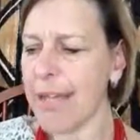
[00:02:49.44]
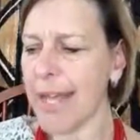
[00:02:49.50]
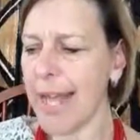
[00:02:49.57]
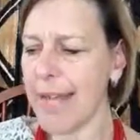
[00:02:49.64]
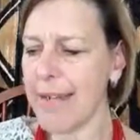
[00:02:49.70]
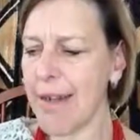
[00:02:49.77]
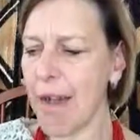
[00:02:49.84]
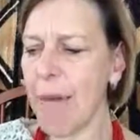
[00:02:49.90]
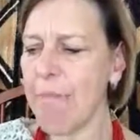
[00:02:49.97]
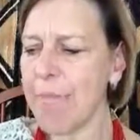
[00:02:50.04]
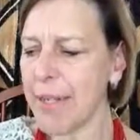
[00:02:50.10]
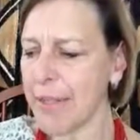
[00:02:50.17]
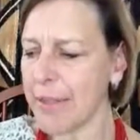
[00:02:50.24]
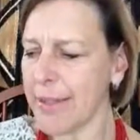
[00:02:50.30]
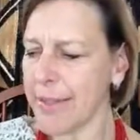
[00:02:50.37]
had not
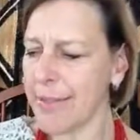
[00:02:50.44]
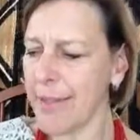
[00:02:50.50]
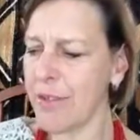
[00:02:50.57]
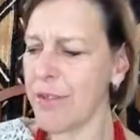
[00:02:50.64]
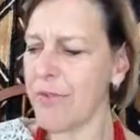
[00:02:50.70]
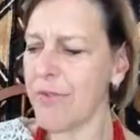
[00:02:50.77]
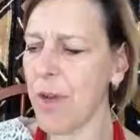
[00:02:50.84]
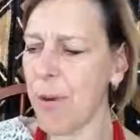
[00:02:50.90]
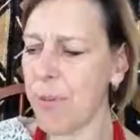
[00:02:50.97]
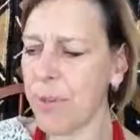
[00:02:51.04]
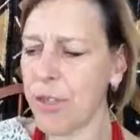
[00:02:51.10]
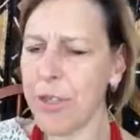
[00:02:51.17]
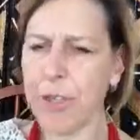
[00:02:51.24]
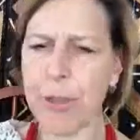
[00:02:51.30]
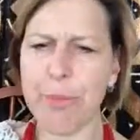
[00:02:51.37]
built a sense of
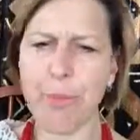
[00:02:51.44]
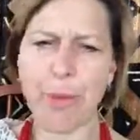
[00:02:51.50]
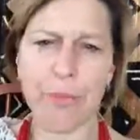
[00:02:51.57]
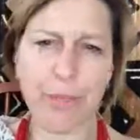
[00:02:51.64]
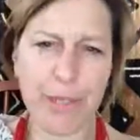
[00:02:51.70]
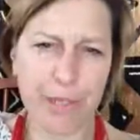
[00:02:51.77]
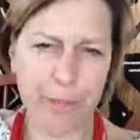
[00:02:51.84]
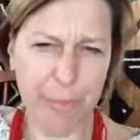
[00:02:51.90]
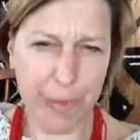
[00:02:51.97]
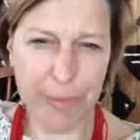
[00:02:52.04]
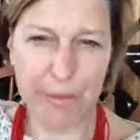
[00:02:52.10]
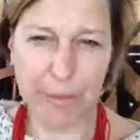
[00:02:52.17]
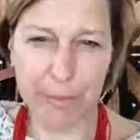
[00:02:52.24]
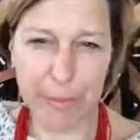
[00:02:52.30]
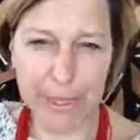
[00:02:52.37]
ownership or
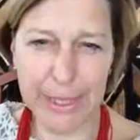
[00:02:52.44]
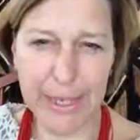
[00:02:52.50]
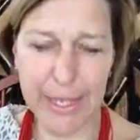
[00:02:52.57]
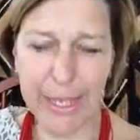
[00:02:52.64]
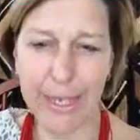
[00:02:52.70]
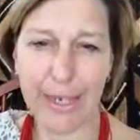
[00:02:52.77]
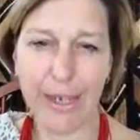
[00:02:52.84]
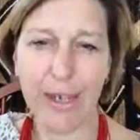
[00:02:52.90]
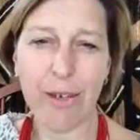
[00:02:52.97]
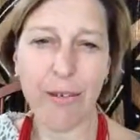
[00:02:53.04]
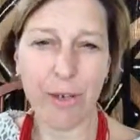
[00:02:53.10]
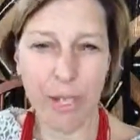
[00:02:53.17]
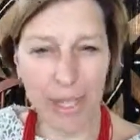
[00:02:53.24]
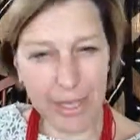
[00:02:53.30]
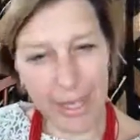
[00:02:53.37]
responsibility
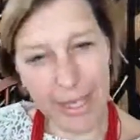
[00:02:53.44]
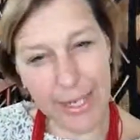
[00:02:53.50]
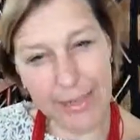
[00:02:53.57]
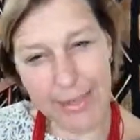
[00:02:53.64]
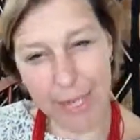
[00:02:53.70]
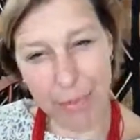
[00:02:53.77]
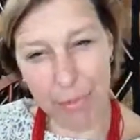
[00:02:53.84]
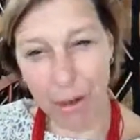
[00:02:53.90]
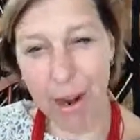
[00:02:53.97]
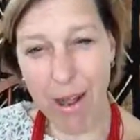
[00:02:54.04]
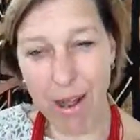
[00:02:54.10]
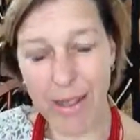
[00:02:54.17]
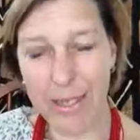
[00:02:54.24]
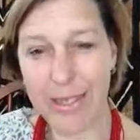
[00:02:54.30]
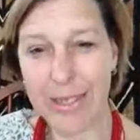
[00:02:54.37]
for the things they
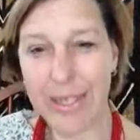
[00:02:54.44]
brought.